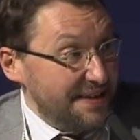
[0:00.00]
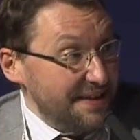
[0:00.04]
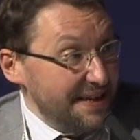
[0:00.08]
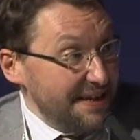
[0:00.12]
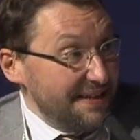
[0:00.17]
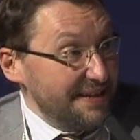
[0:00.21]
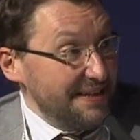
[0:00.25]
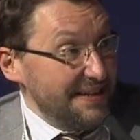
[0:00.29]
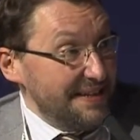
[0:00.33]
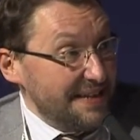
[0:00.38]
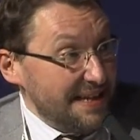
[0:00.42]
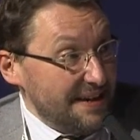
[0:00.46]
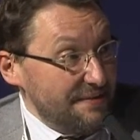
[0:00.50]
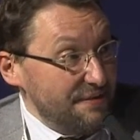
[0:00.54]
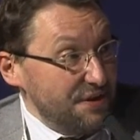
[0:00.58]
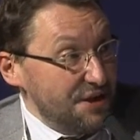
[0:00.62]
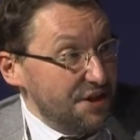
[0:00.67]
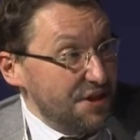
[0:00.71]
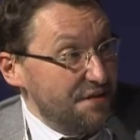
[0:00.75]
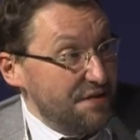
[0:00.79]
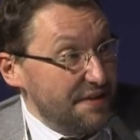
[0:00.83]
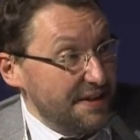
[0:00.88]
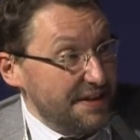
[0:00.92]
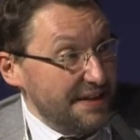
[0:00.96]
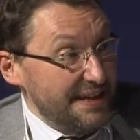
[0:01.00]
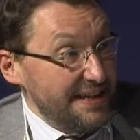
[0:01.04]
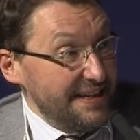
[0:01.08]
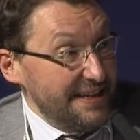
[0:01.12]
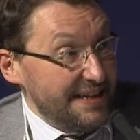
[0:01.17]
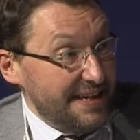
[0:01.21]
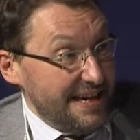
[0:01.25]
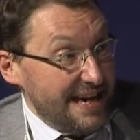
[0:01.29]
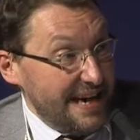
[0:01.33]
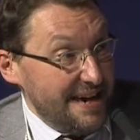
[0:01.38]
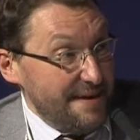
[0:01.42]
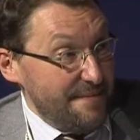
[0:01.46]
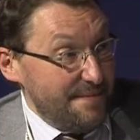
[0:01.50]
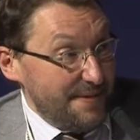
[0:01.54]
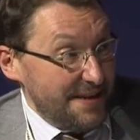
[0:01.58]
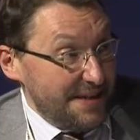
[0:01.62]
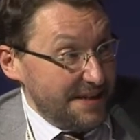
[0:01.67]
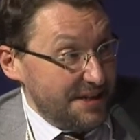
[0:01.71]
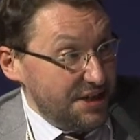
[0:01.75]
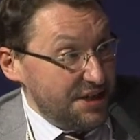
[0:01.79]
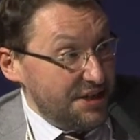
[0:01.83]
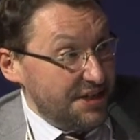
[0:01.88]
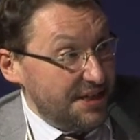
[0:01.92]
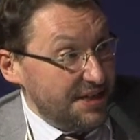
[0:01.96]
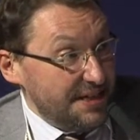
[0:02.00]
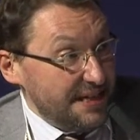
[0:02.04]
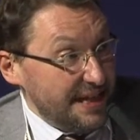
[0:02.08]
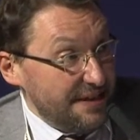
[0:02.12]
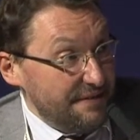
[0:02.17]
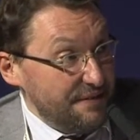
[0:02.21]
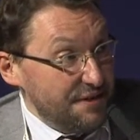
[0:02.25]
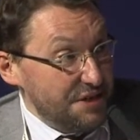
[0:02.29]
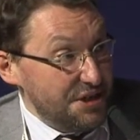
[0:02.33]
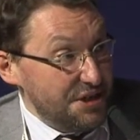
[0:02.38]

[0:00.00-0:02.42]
in the Russian regions.